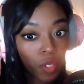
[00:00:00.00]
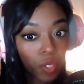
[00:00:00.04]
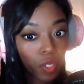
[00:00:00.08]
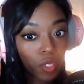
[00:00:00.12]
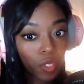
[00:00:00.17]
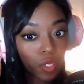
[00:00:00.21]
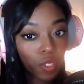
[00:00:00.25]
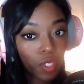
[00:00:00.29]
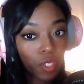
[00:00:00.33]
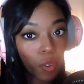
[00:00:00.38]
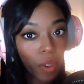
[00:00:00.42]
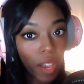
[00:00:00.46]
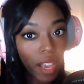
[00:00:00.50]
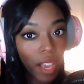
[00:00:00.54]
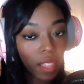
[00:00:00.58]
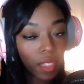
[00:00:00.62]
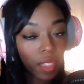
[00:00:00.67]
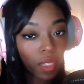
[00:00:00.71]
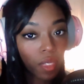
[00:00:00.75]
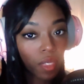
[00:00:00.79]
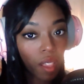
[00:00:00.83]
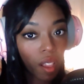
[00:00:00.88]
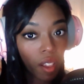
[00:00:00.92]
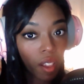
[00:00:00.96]
So I
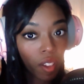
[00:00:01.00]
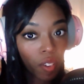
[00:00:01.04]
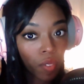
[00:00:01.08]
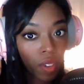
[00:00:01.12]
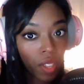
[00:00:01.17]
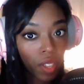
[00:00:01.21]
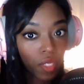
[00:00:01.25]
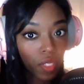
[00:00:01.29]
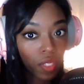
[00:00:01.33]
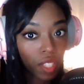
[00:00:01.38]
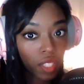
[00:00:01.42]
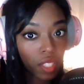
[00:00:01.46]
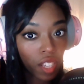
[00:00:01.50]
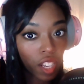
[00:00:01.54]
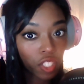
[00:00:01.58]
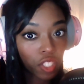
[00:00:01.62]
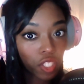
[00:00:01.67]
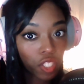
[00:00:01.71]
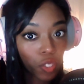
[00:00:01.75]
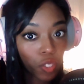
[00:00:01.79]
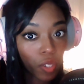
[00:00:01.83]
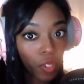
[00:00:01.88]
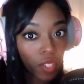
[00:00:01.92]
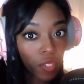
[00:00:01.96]
love the
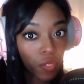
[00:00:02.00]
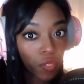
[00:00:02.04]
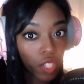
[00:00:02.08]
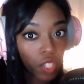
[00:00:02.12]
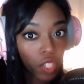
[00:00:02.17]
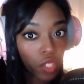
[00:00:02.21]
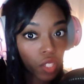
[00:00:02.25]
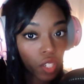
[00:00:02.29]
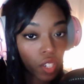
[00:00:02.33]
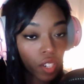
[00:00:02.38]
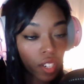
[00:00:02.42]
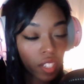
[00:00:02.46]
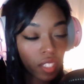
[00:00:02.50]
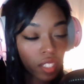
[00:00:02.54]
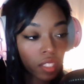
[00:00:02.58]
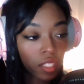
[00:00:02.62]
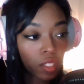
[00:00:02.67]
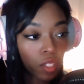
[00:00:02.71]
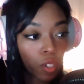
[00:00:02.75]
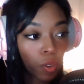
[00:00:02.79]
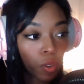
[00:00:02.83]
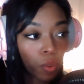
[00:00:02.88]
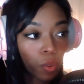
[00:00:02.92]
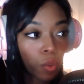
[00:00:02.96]
touchscreen feature. It's
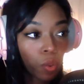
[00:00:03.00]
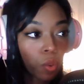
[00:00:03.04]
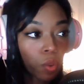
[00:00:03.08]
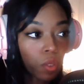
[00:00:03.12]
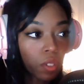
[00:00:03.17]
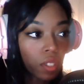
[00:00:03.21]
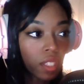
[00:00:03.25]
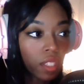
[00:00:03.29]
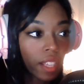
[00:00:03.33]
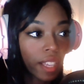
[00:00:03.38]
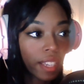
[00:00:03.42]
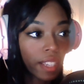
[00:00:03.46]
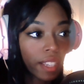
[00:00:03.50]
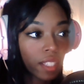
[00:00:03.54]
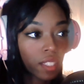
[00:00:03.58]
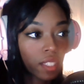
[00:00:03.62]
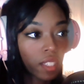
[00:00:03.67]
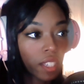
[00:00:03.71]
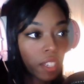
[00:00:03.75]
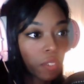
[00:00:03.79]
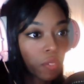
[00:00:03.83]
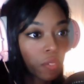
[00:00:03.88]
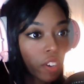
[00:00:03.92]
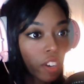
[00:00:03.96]
so cool and it's
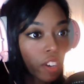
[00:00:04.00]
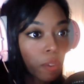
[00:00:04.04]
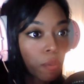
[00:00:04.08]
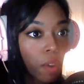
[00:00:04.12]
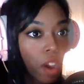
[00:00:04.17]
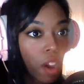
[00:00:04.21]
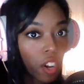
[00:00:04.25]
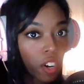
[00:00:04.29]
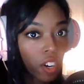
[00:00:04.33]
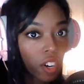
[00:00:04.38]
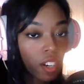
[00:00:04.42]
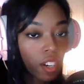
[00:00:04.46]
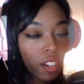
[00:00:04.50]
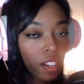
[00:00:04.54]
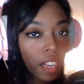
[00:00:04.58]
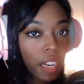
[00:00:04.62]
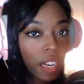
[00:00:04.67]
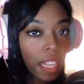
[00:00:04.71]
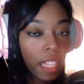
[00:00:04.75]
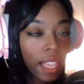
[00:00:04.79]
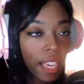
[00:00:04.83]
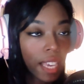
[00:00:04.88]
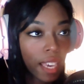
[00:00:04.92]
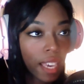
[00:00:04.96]
like very modern and
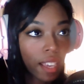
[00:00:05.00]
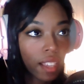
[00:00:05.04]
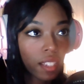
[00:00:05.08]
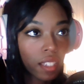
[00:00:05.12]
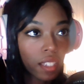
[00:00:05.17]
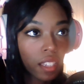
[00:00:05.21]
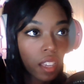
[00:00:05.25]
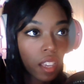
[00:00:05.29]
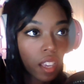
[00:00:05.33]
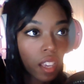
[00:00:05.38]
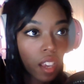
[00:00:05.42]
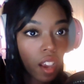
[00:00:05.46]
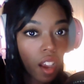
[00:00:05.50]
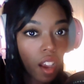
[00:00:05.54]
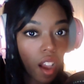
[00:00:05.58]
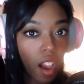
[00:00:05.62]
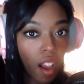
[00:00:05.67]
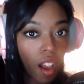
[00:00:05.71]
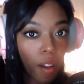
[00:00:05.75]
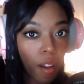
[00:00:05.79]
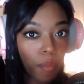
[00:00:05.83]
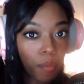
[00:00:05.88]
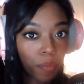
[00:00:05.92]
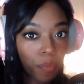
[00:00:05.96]
I like it.
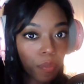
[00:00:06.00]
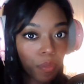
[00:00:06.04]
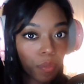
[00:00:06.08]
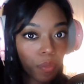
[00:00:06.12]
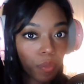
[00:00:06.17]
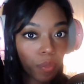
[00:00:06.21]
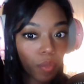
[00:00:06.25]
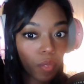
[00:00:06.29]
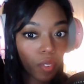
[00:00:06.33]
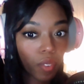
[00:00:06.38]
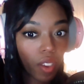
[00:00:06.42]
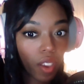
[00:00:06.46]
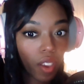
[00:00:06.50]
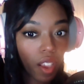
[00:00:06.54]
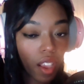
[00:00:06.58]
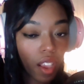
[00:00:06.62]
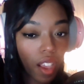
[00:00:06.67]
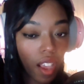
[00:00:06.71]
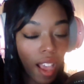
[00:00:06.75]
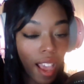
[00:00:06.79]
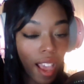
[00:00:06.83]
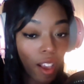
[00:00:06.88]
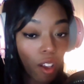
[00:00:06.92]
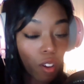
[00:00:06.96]

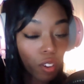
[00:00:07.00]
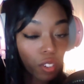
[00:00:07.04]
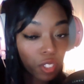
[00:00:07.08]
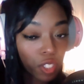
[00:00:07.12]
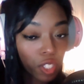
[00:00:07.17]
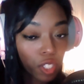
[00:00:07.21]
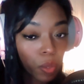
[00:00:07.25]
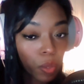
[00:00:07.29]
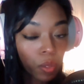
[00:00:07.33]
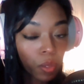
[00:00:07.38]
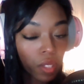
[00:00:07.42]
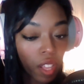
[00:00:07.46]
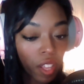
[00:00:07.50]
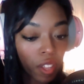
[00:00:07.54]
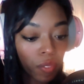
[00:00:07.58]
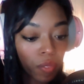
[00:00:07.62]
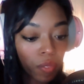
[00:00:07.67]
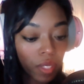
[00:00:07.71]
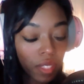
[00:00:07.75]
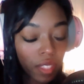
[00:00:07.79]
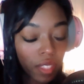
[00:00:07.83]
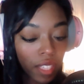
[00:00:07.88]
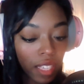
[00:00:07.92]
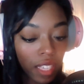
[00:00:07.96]
I also love
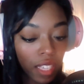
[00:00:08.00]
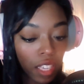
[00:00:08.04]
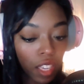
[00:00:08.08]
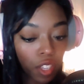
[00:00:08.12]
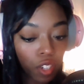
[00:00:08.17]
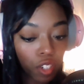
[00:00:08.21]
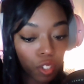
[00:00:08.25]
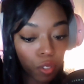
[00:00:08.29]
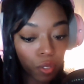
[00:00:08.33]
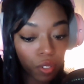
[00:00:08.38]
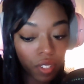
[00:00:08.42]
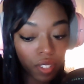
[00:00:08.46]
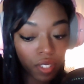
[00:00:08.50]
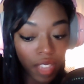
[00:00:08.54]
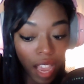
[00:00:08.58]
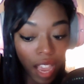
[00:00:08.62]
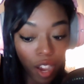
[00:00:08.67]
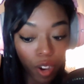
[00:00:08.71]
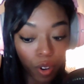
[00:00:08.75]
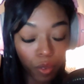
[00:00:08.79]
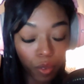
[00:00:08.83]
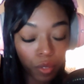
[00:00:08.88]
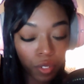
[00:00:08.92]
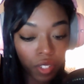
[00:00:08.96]
the new
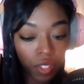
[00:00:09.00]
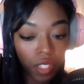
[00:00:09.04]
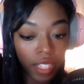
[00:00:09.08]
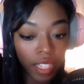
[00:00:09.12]
sound.